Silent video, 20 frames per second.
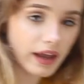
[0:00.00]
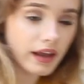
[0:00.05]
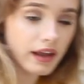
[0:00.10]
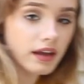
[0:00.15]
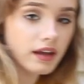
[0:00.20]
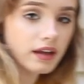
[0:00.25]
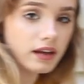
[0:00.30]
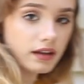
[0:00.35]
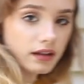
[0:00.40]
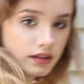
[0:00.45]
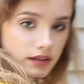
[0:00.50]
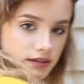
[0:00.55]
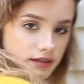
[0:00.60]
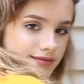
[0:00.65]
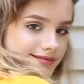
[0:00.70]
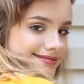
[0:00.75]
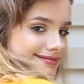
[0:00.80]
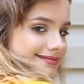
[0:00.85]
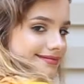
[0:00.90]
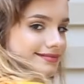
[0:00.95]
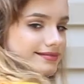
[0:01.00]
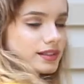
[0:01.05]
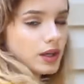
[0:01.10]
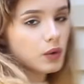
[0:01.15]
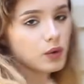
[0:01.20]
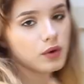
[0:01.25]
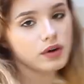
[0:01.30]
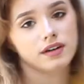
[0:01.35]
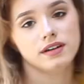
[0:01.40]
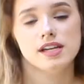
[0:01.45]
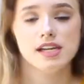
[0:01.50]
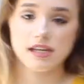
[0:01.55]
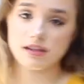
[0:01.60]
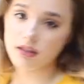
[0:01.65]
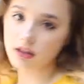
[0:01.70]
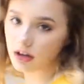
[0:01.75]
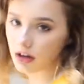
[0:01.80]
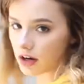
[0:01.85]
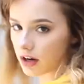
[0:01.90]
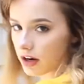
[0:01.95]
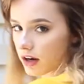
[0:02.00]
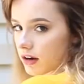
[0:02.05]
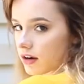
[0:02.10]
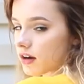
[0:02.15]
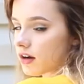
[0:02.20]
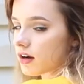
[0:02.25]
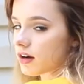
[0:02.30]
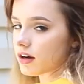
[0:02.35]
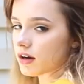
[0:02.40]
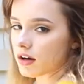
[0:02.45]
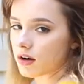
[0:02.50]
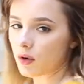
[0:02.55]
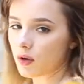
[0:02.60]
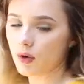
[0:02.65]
what I'm doing, so don't pay attention to that.